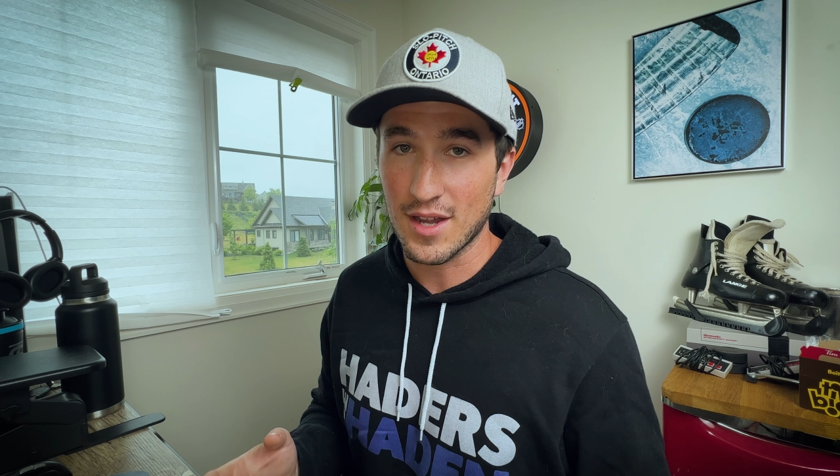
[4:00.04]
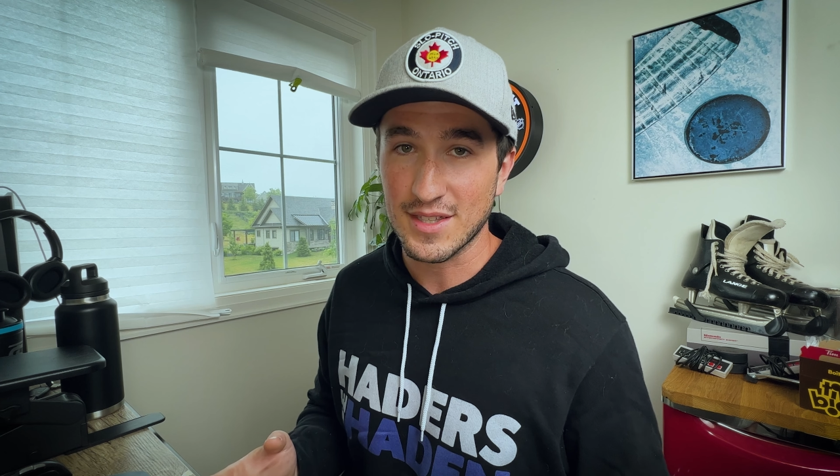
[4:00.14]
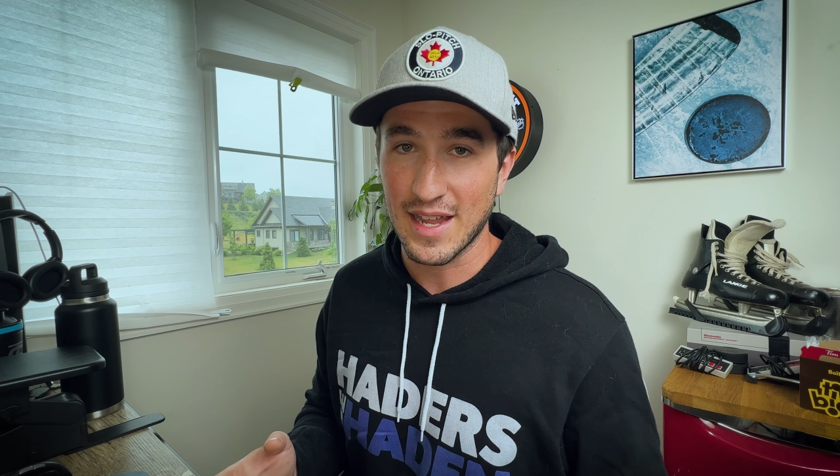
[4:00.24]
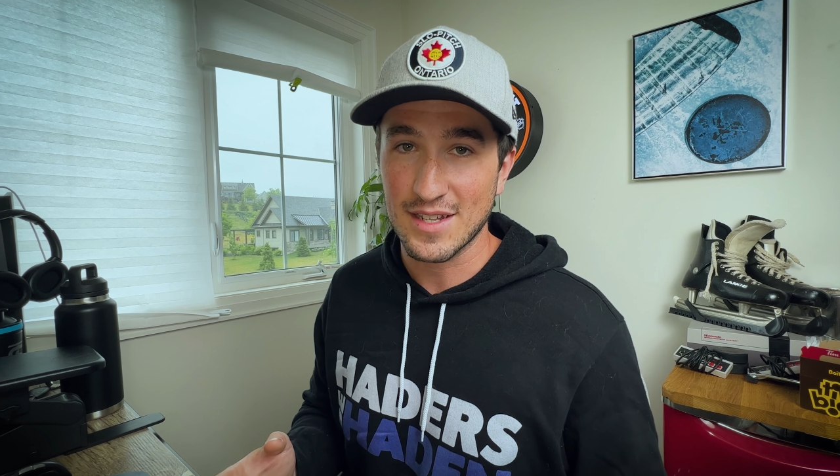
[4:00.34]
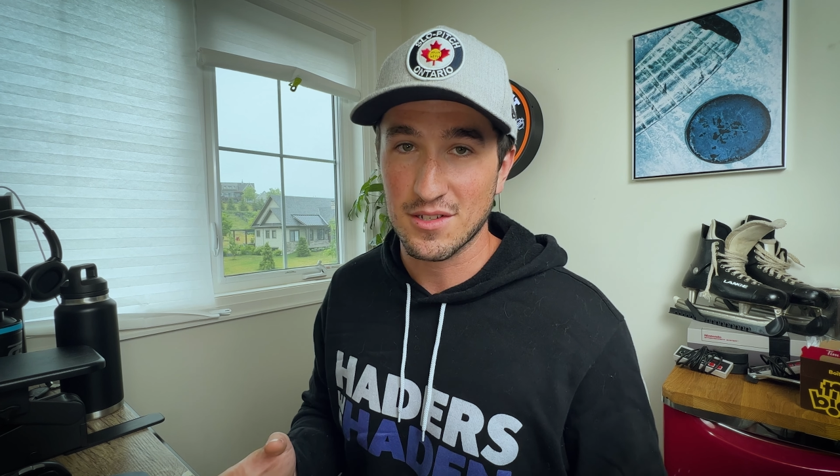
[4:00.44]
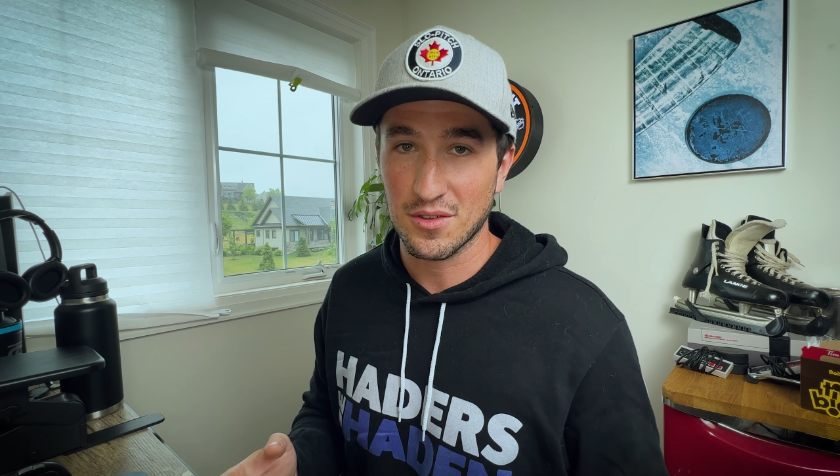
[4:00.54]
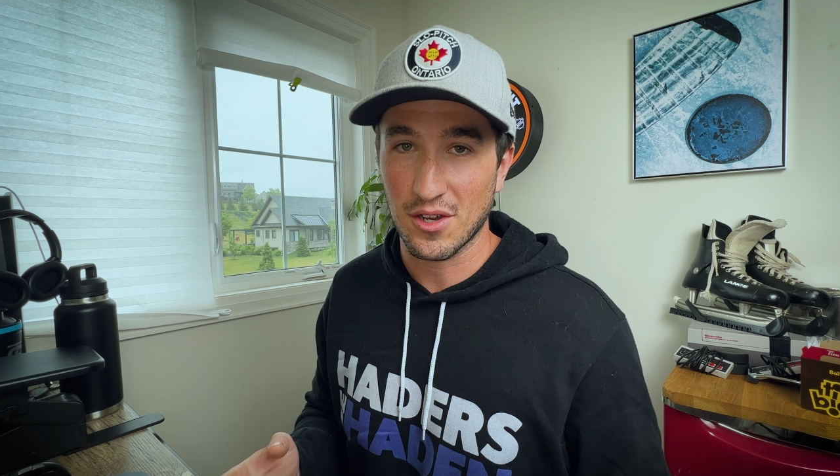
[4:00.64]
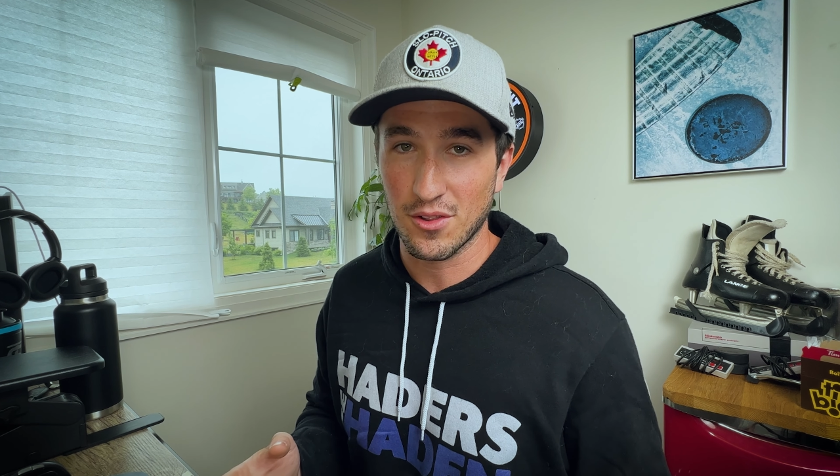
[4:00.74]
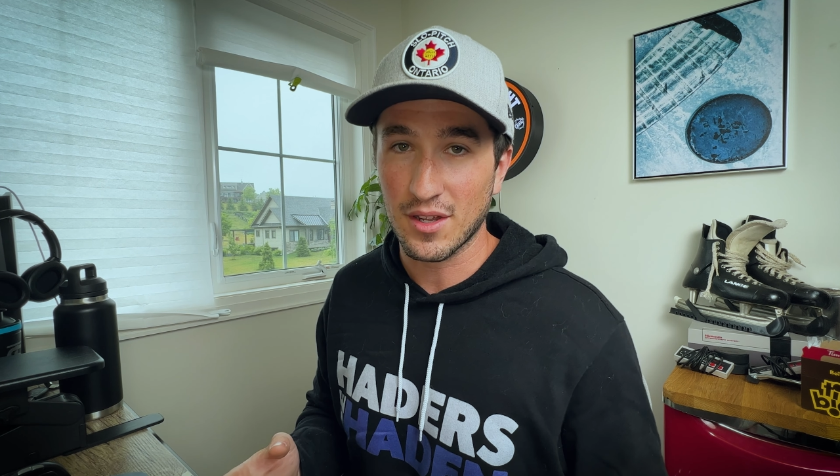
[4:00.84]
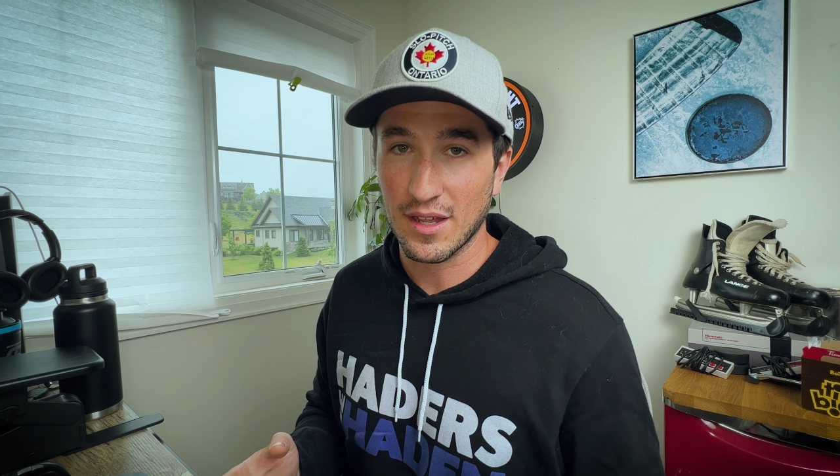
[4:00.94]
the answer that
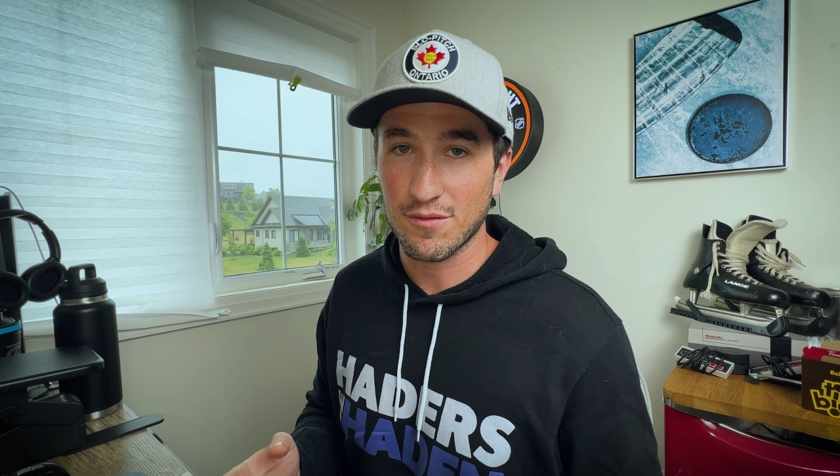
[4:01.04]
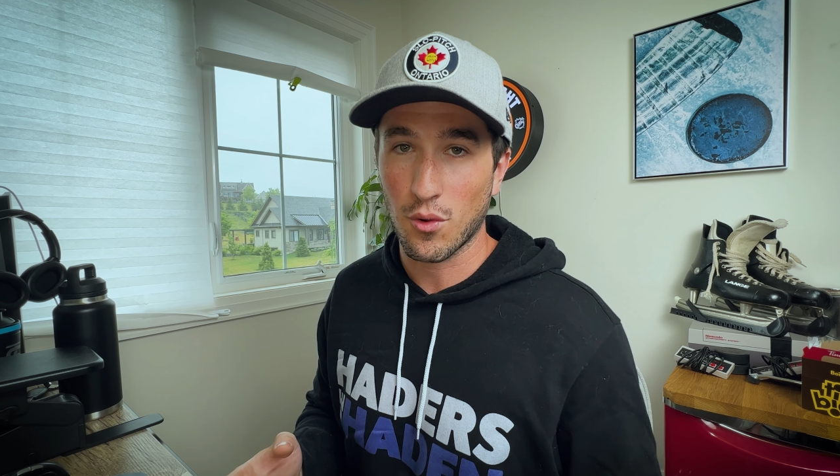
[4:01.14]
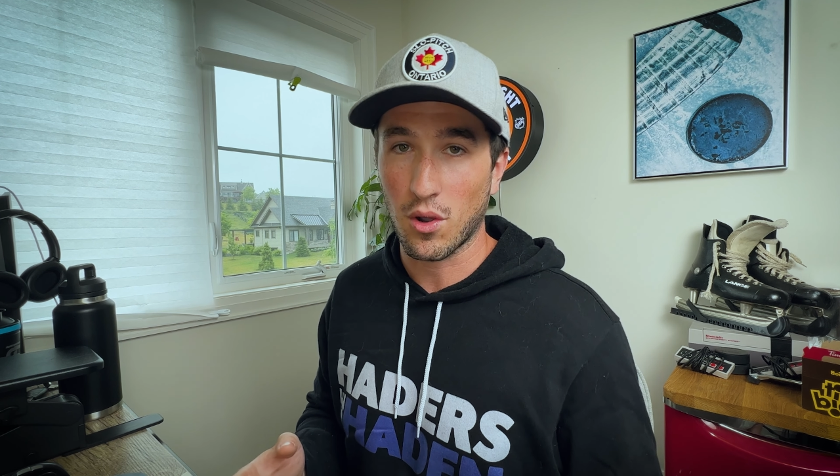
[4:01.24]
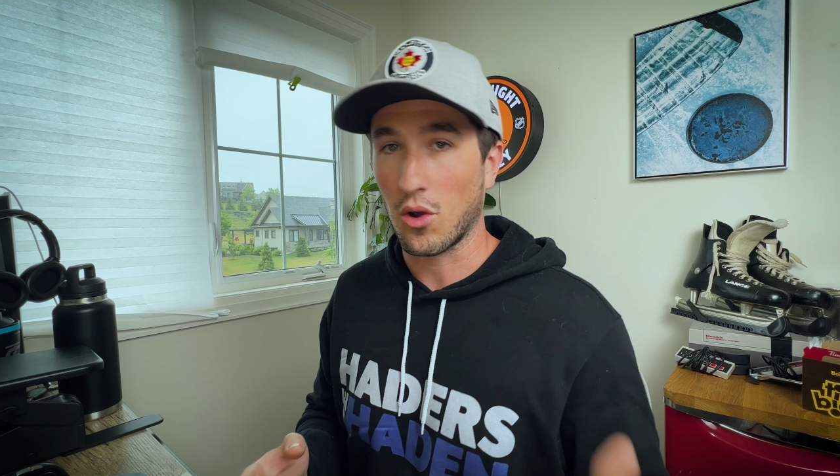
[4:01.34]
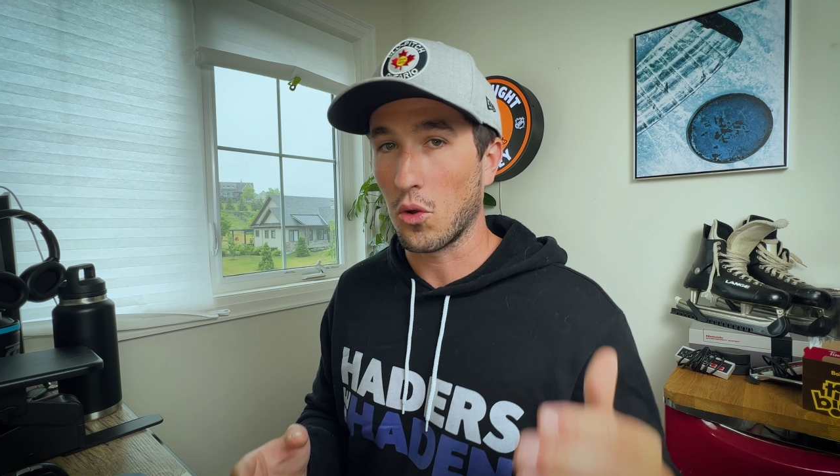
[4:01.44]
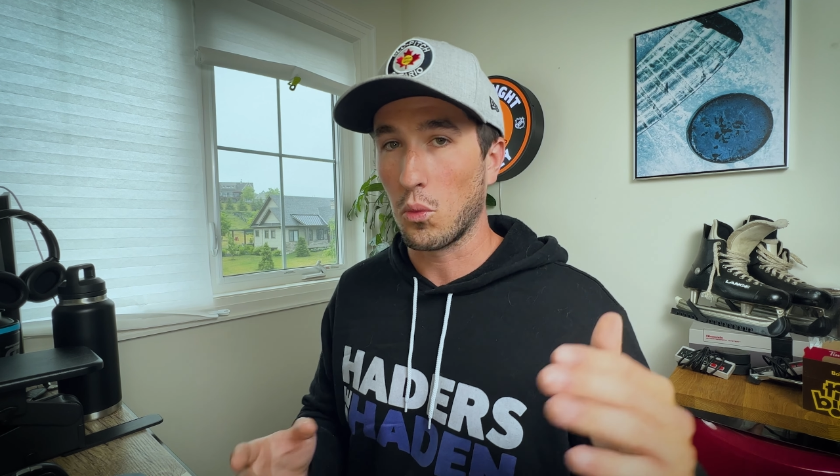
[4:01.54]
you're looking for or